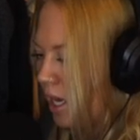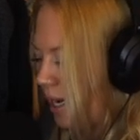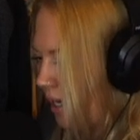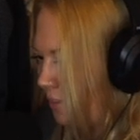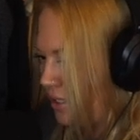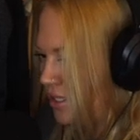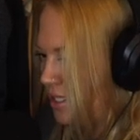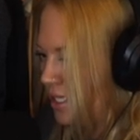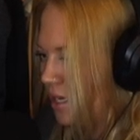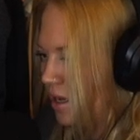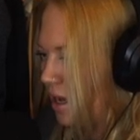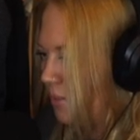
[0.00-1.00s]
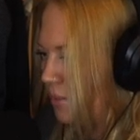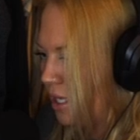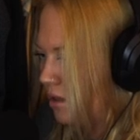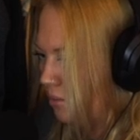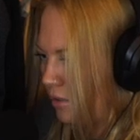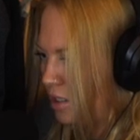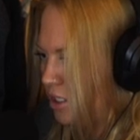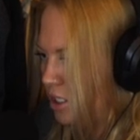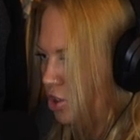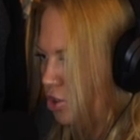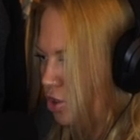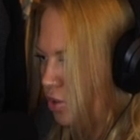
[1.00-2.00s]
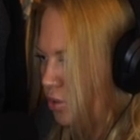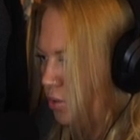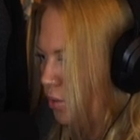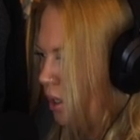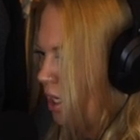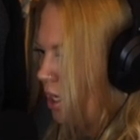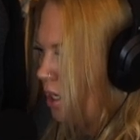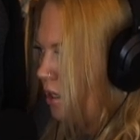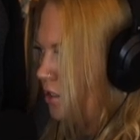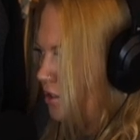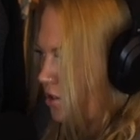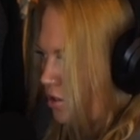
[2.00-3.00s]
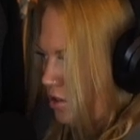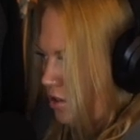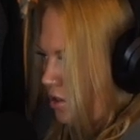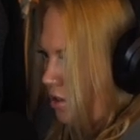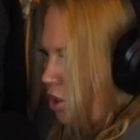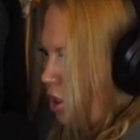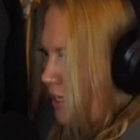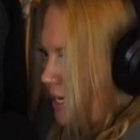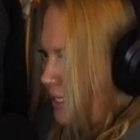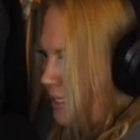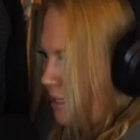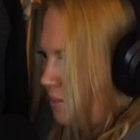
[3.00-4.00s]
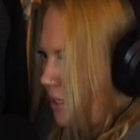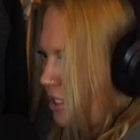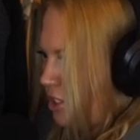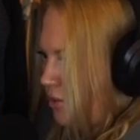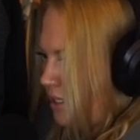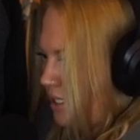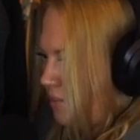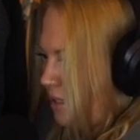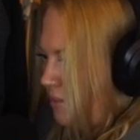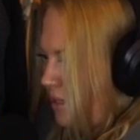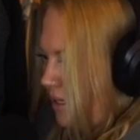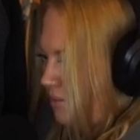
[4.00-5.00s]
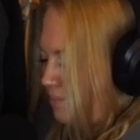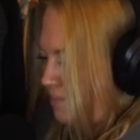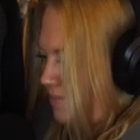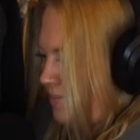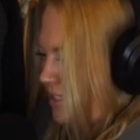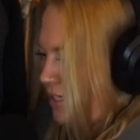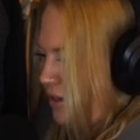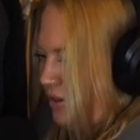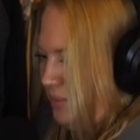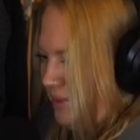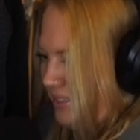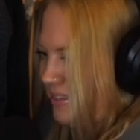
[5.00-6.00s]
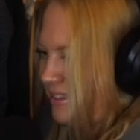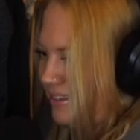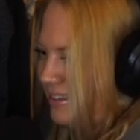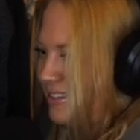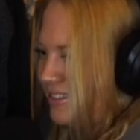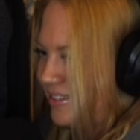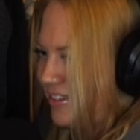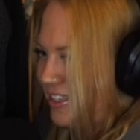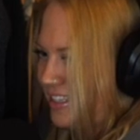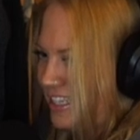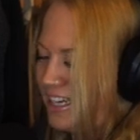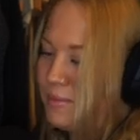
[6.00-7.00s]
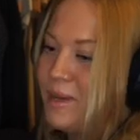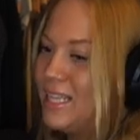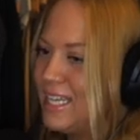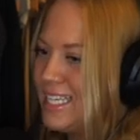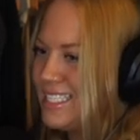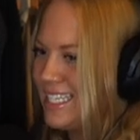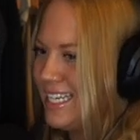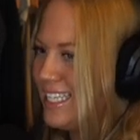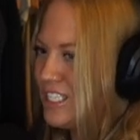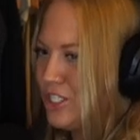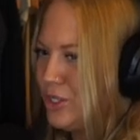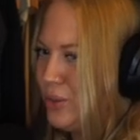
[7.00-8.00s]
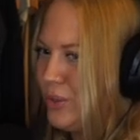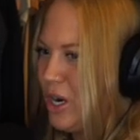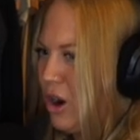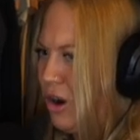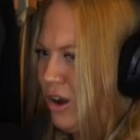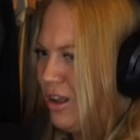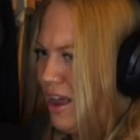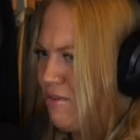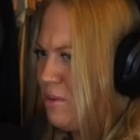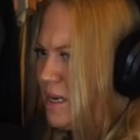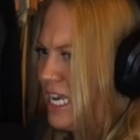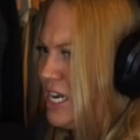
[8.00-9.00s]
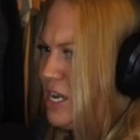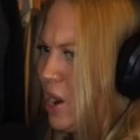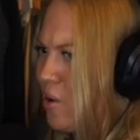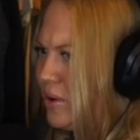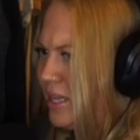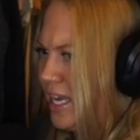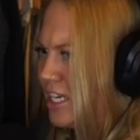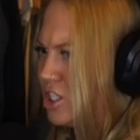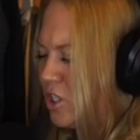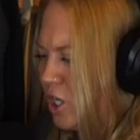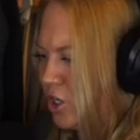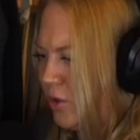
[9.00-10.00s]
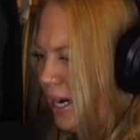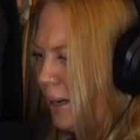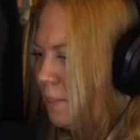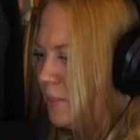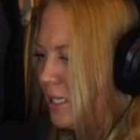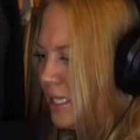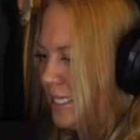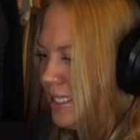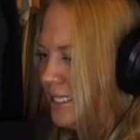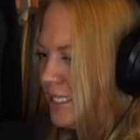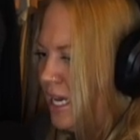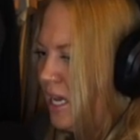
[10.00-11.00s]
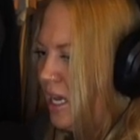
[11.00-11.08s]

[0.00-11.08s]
I personally am not the person to look at somebody doing something like, oh my goodness, look at them, and like send it to everybody I know and like talk crap, because